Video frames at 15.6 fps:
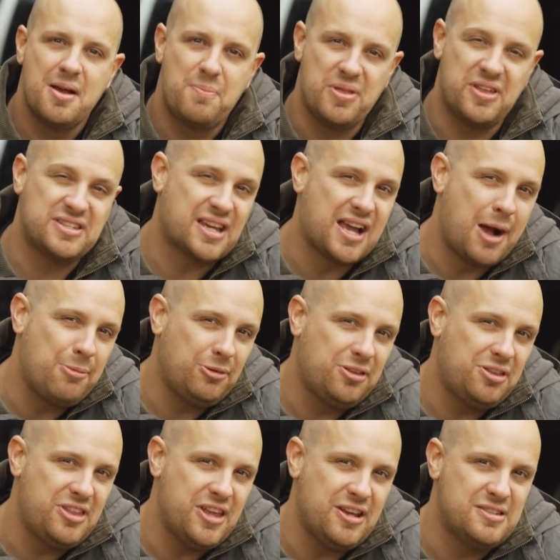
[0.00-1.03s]
But there's a couple
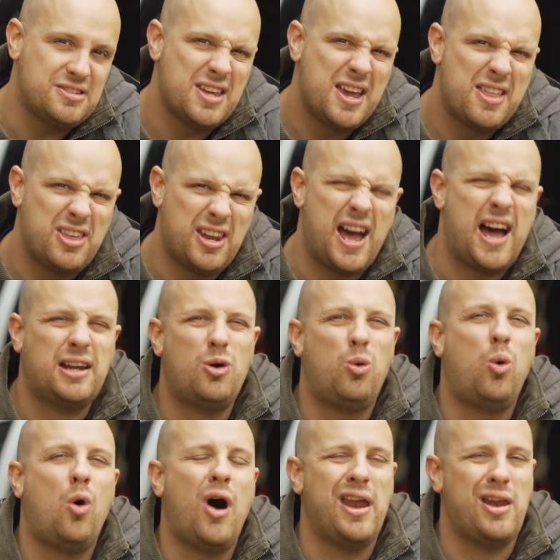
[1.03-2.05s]
of things that aren't
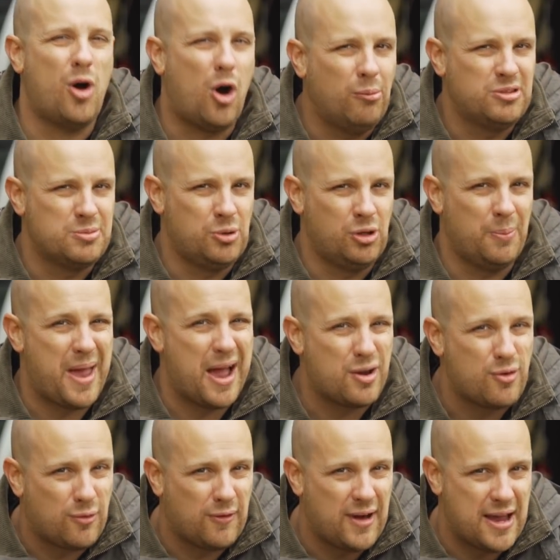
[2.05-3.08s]
quite optimal
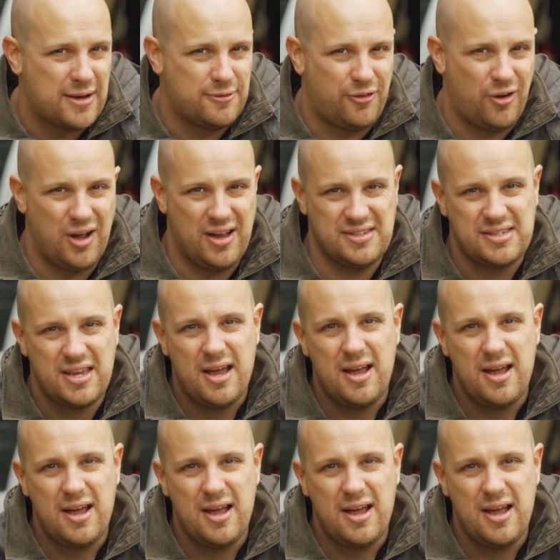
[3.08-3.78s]
about ground fires.